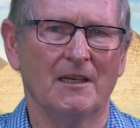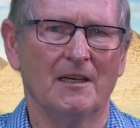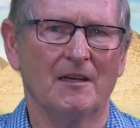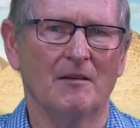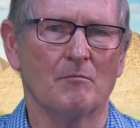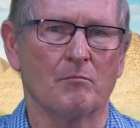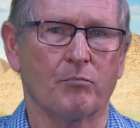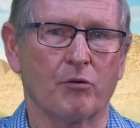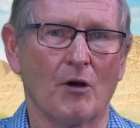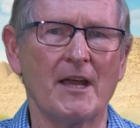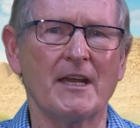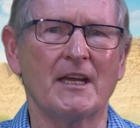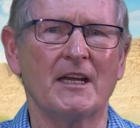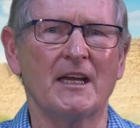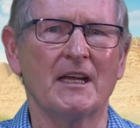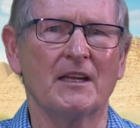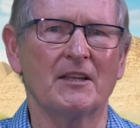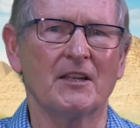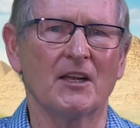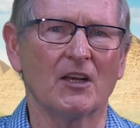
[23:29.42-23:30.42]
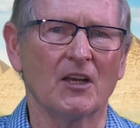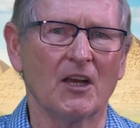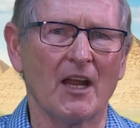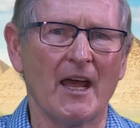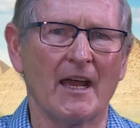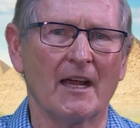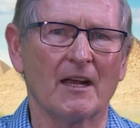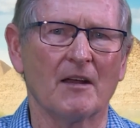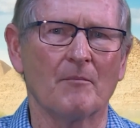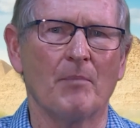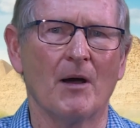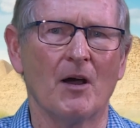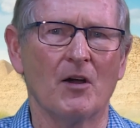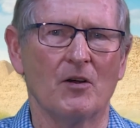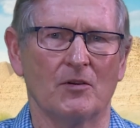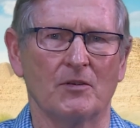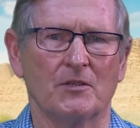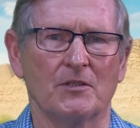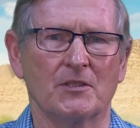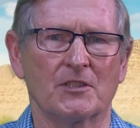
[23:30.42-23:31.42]
breaking the leg
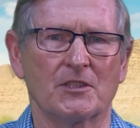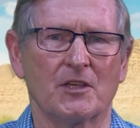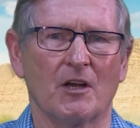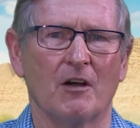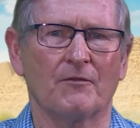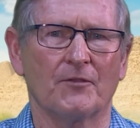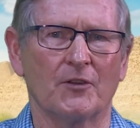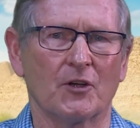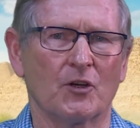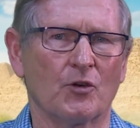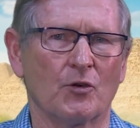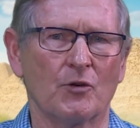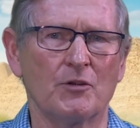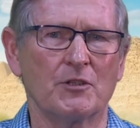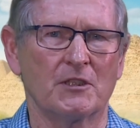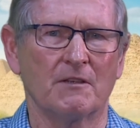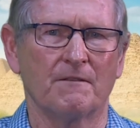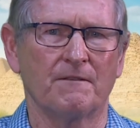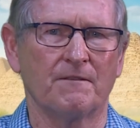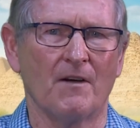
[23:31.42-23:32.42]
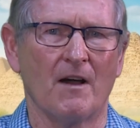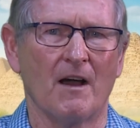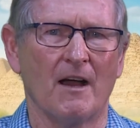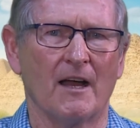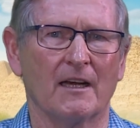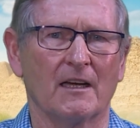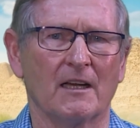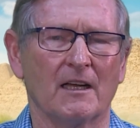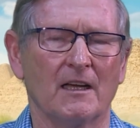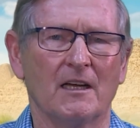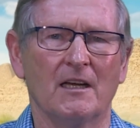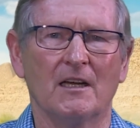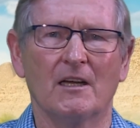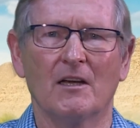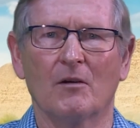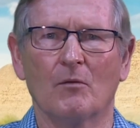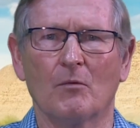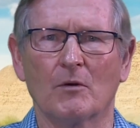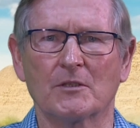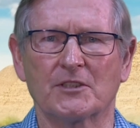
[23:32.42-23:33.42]
bones of the crucified
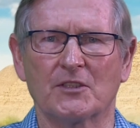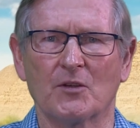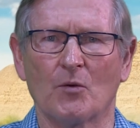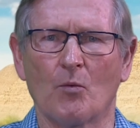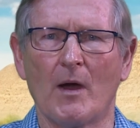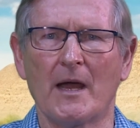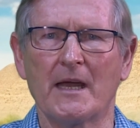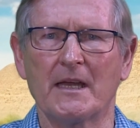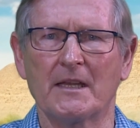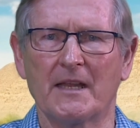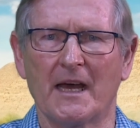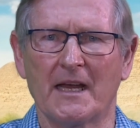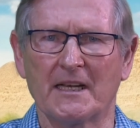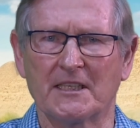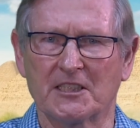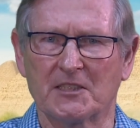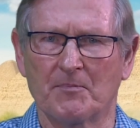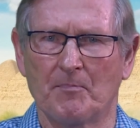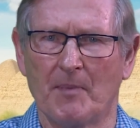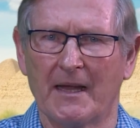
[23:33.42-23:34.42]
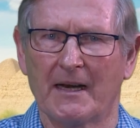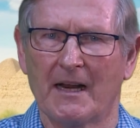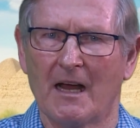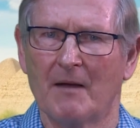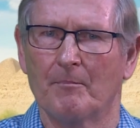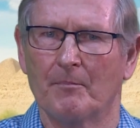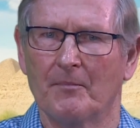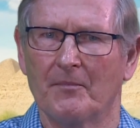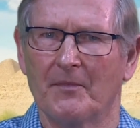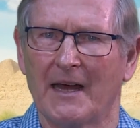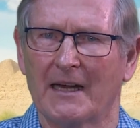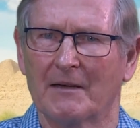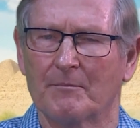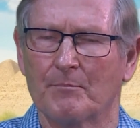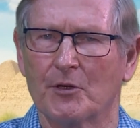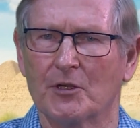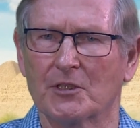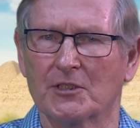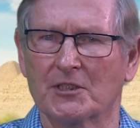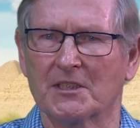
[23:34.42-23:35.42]
was the way they sped up that
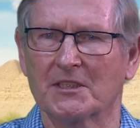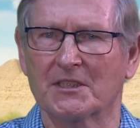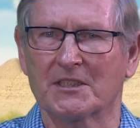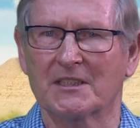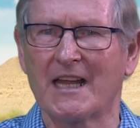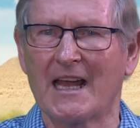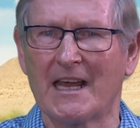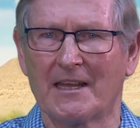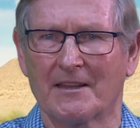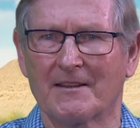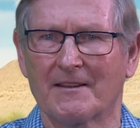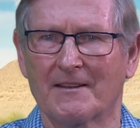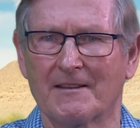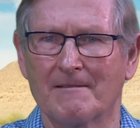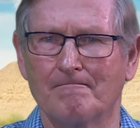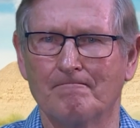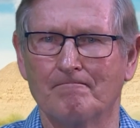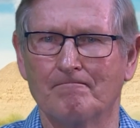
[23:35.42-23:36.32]
person's death.